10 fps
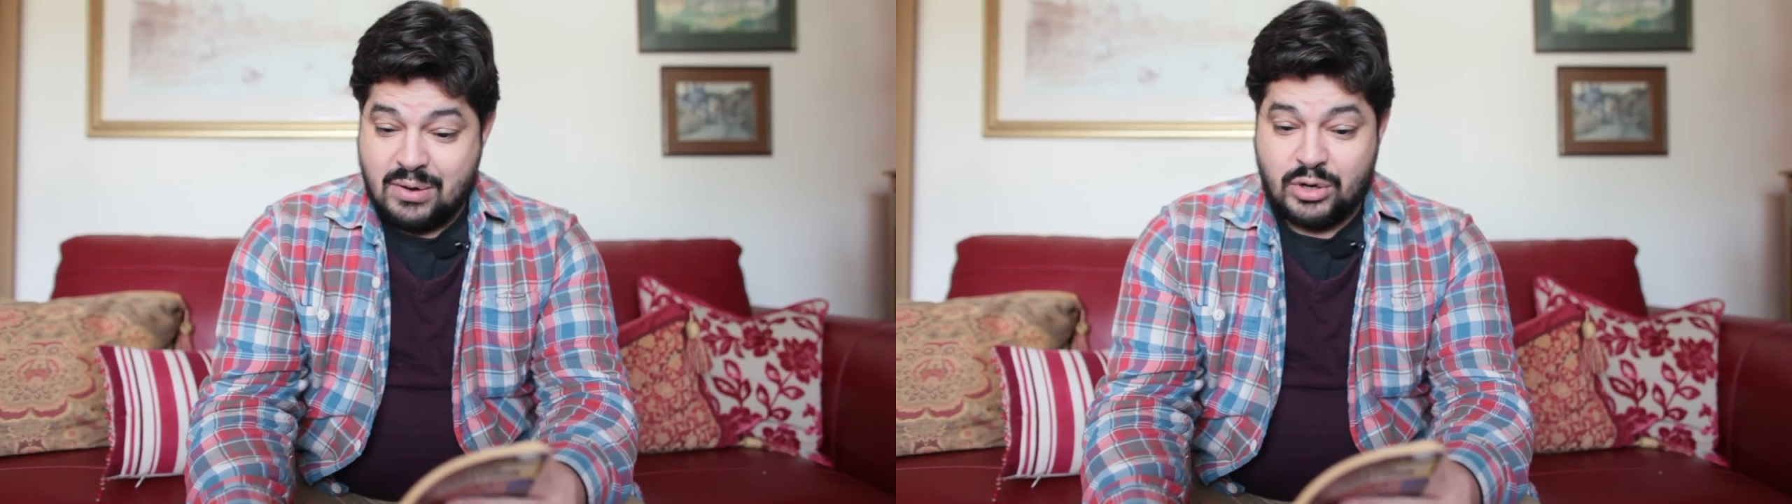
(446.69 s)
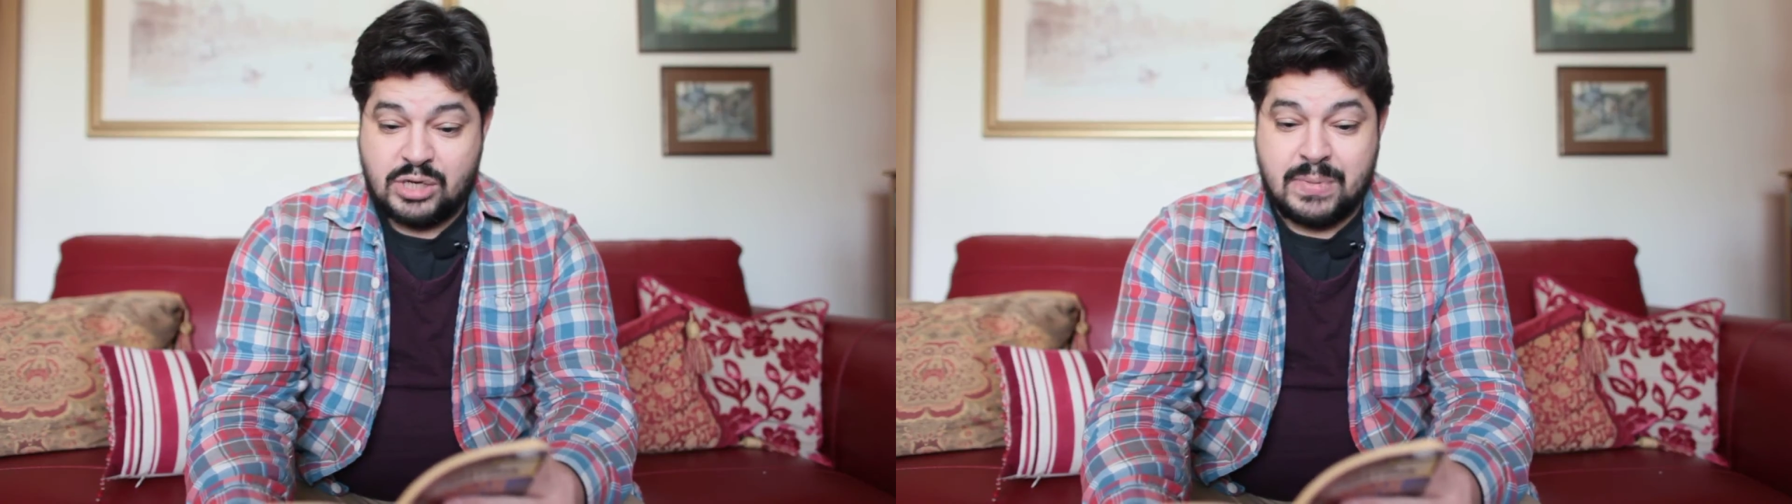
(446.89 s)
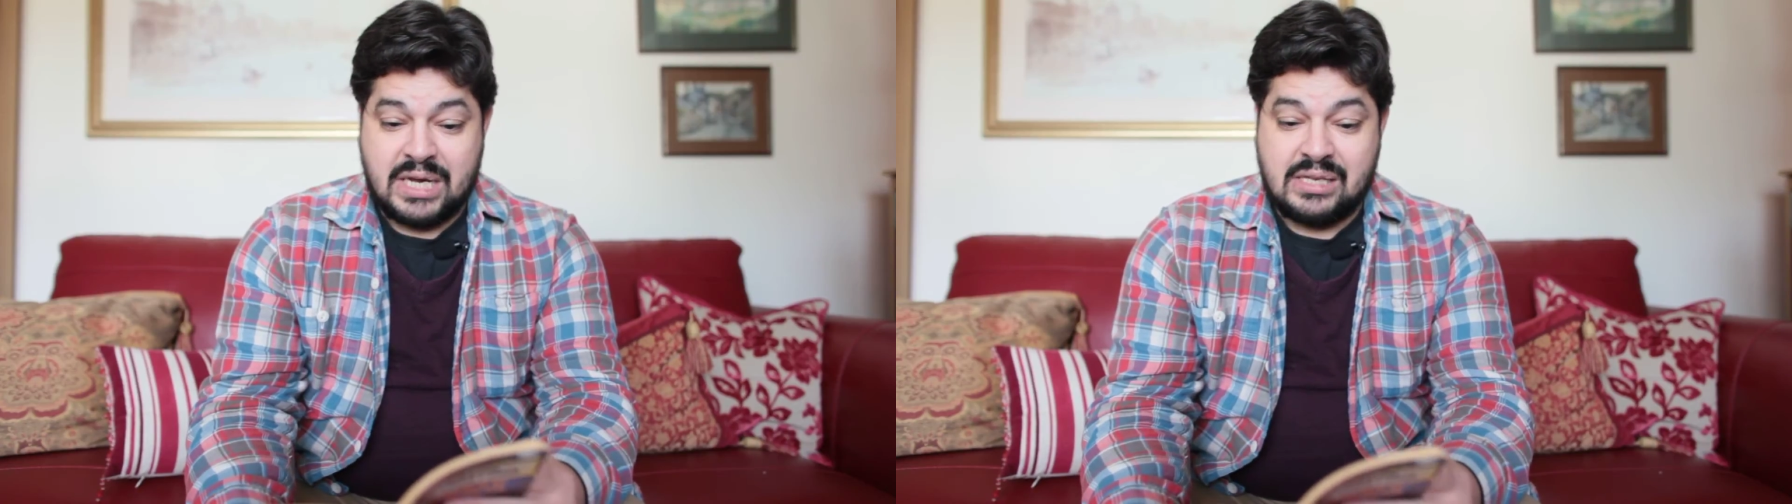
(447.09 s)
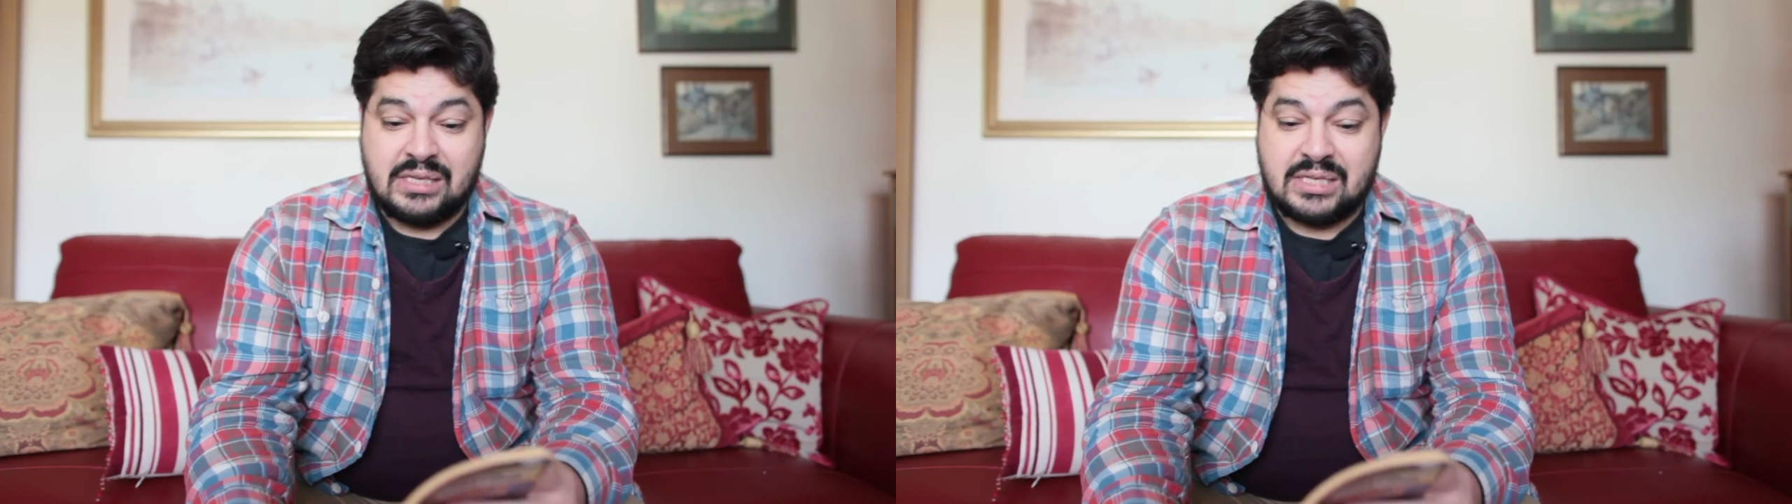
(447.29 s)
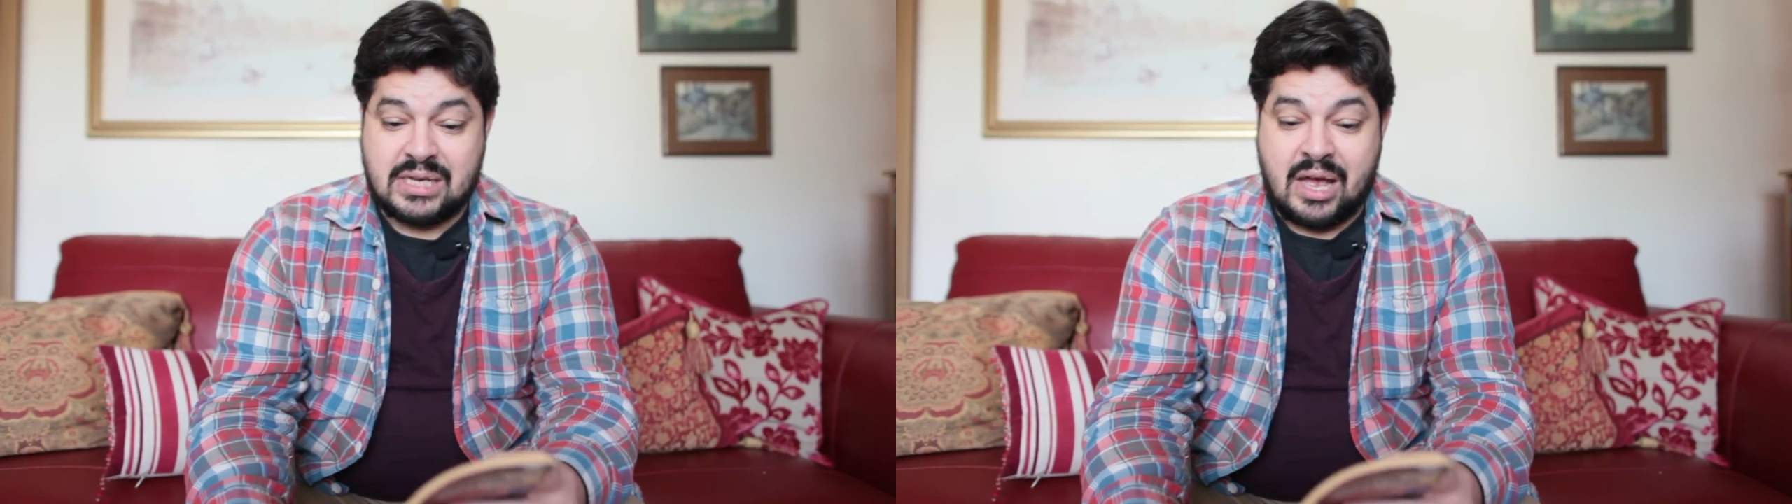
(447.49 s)
which
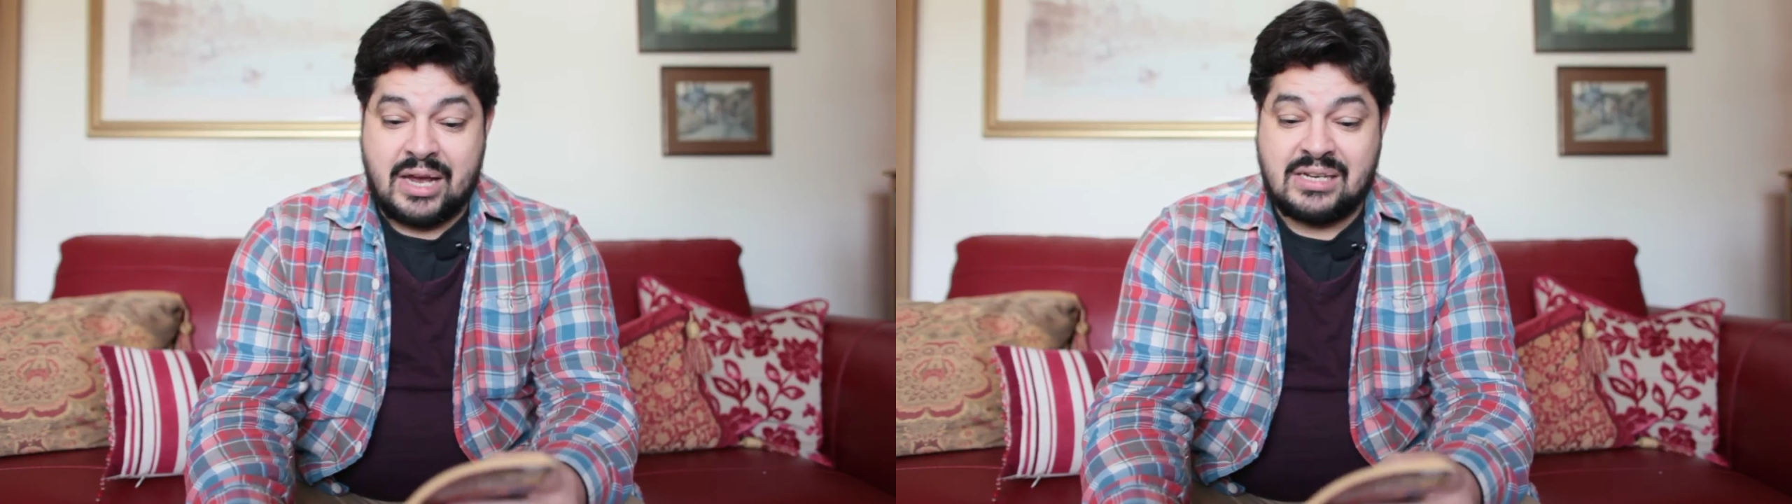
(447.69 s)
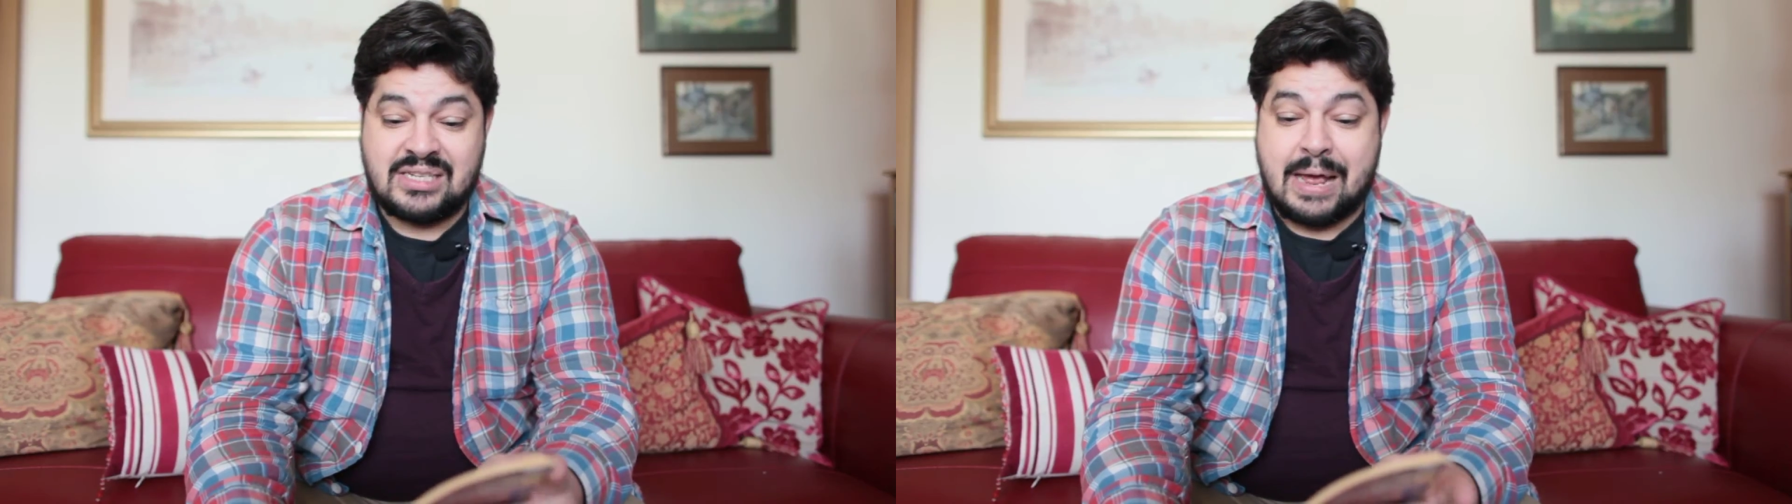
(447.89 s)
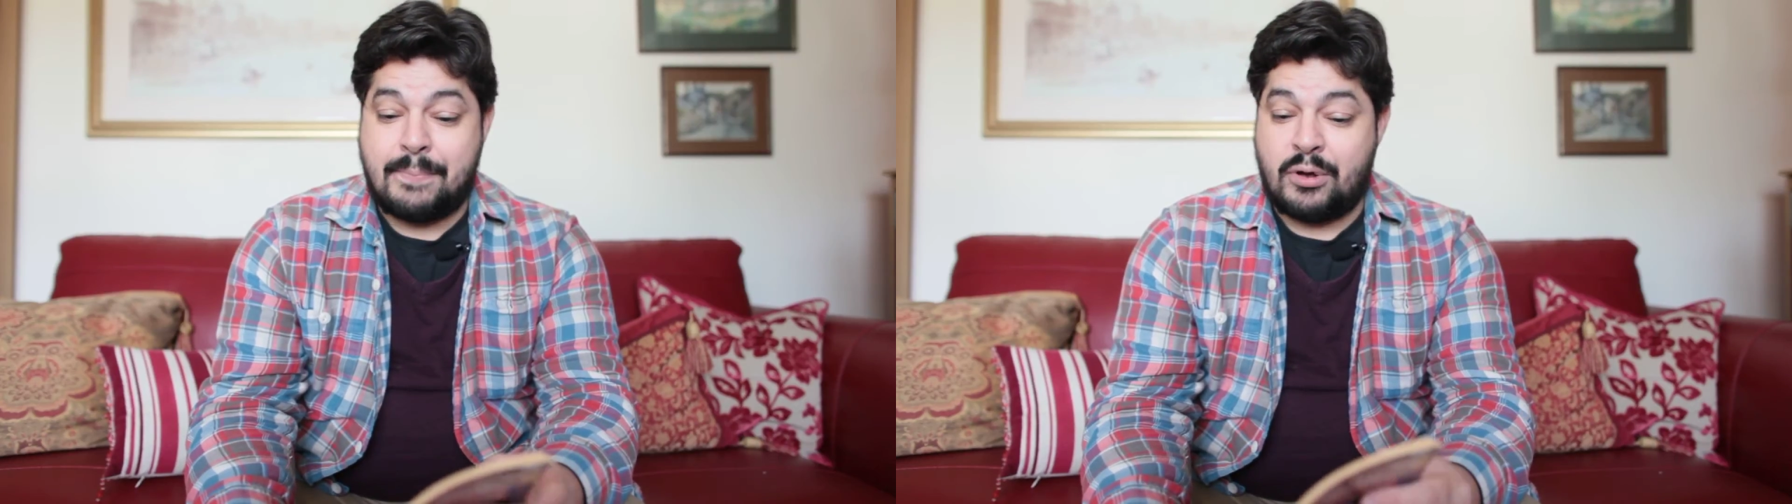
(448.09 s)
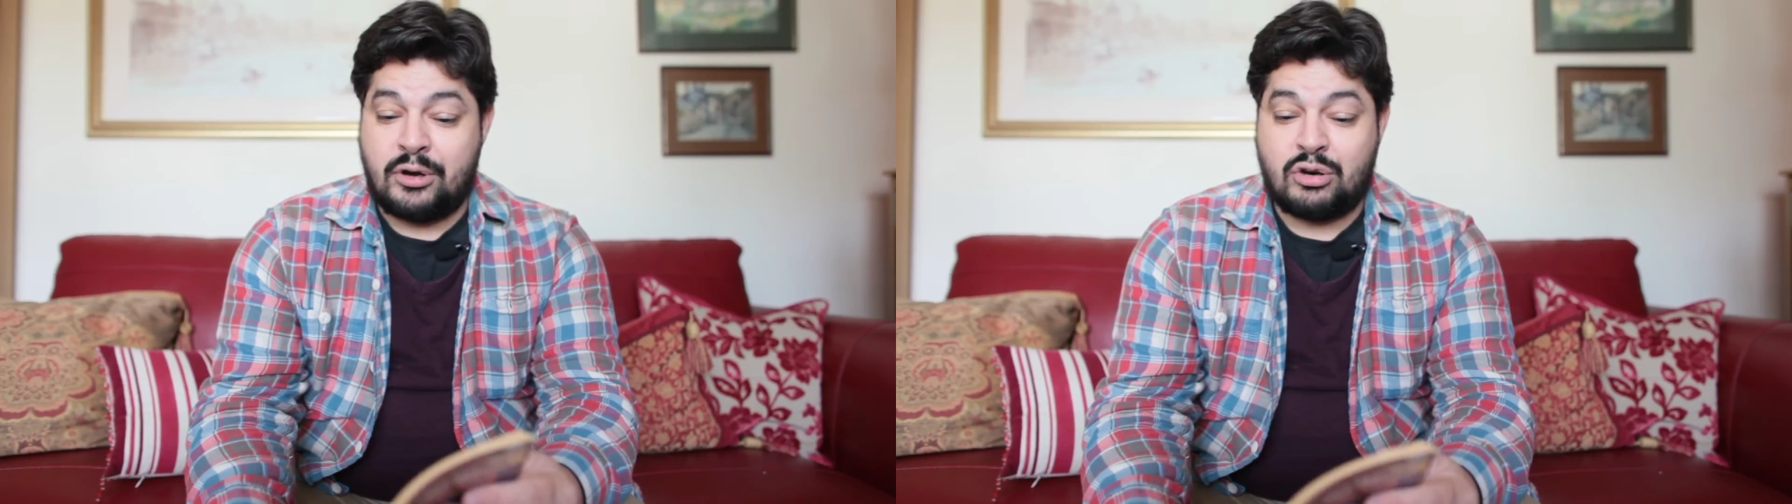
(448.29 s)
means I step on a